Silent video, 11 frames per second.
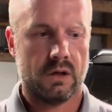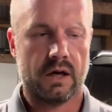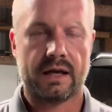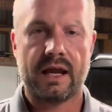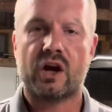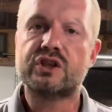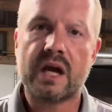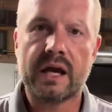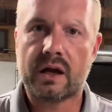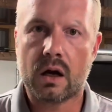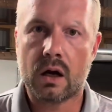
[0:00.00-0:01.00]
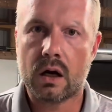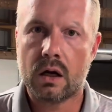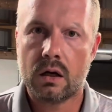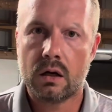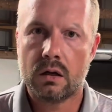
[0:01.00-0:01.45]
caretaker,
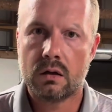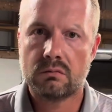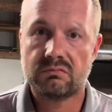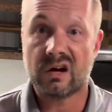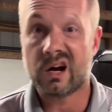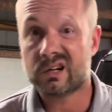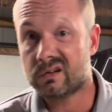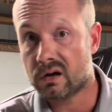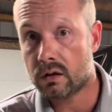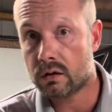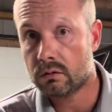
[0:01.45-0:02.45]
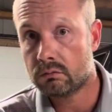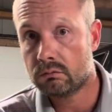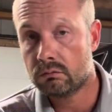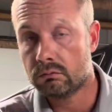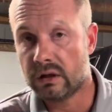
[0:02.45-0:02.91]
doctor,
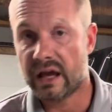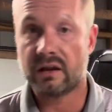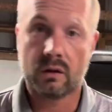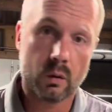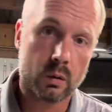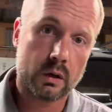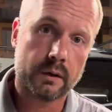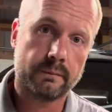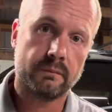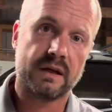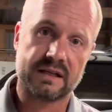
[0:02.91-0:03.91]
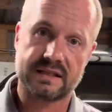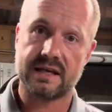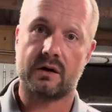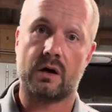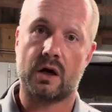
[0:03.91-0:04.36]
landlord,
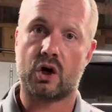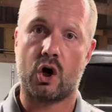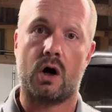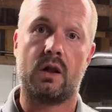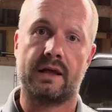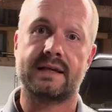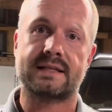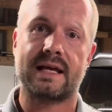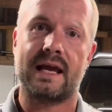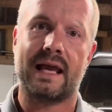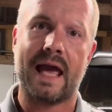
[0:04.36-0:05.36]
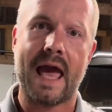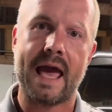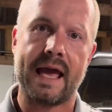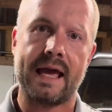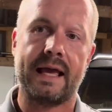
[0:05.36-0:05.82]
etc., calling saying,
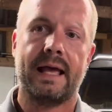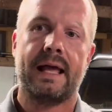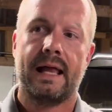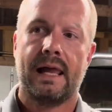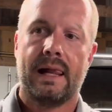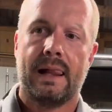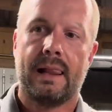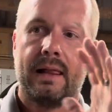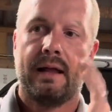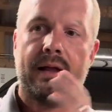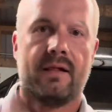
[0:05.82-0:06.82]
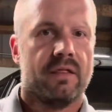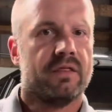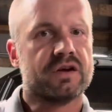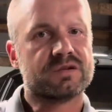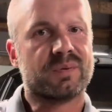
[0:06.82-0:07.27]
hey,
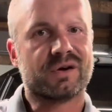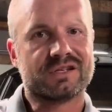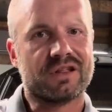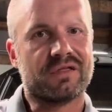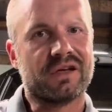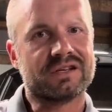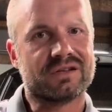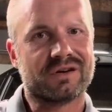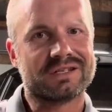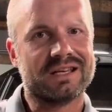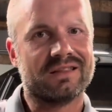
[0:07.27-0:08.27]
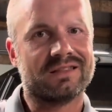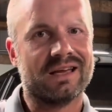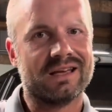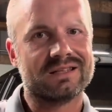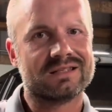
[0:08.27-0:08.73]
this person thinks they're seeing
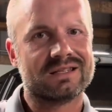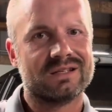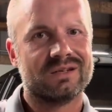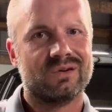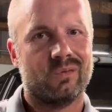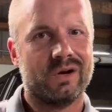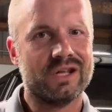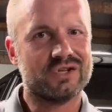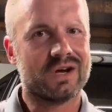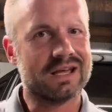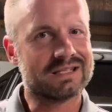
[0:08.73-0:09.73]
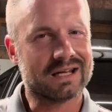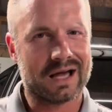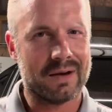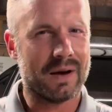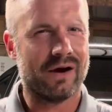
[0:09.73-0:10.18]
things. We need you guys to
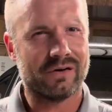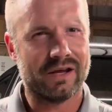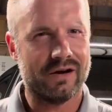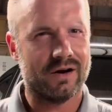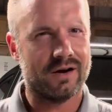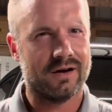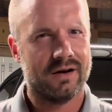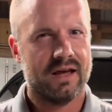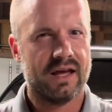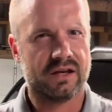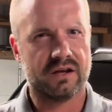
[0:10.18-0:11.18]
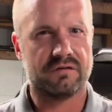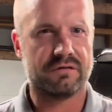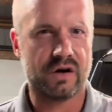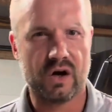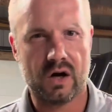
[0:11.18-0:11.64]
come out here and
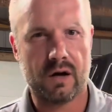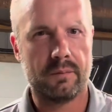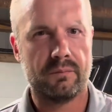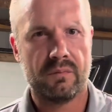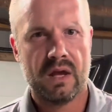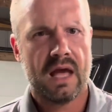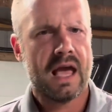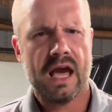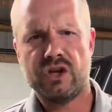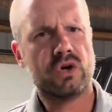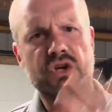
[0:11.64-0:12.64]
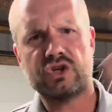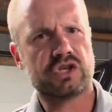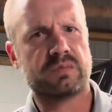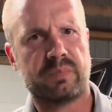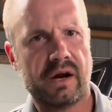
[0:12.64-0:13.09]
confirm. And you can just
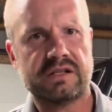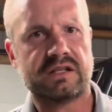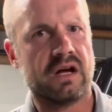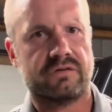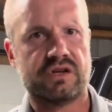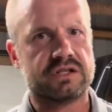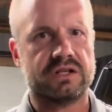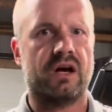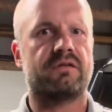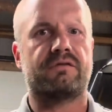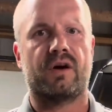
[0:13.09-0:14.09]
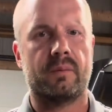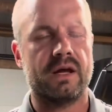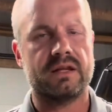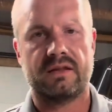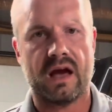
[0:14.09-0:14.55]
spray stuff just to affirm
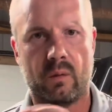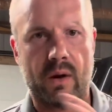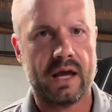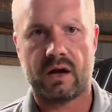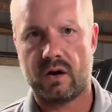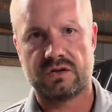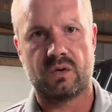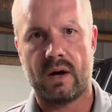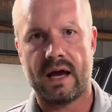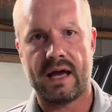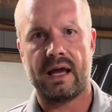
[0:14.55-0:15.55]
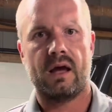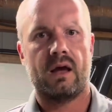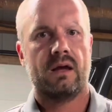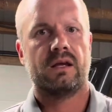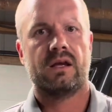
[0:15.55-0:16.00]
it. That way it goes away.
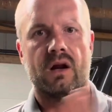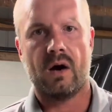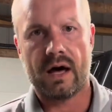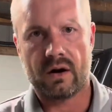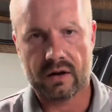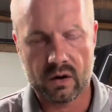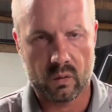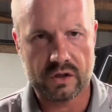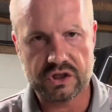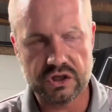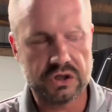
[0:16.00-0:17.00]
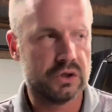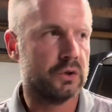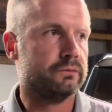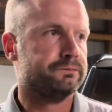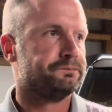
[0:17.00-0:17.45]
I don't care what you do.